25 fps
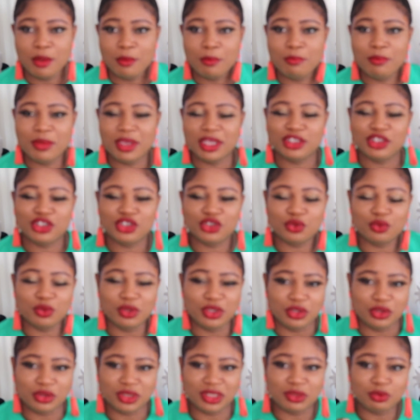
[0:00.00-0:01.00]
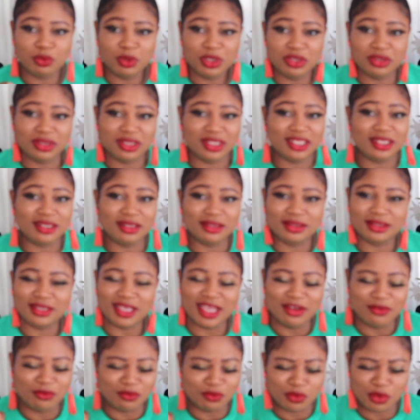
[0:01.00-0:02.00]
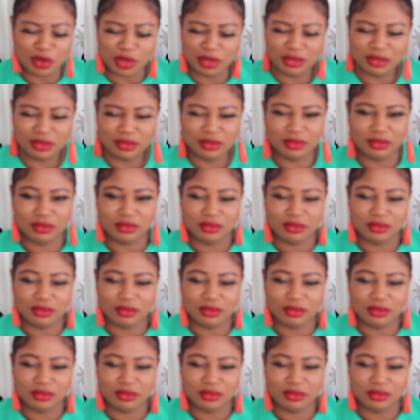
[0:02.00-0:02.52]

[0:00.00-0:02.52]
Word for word: make sure when you when you see the sign, run.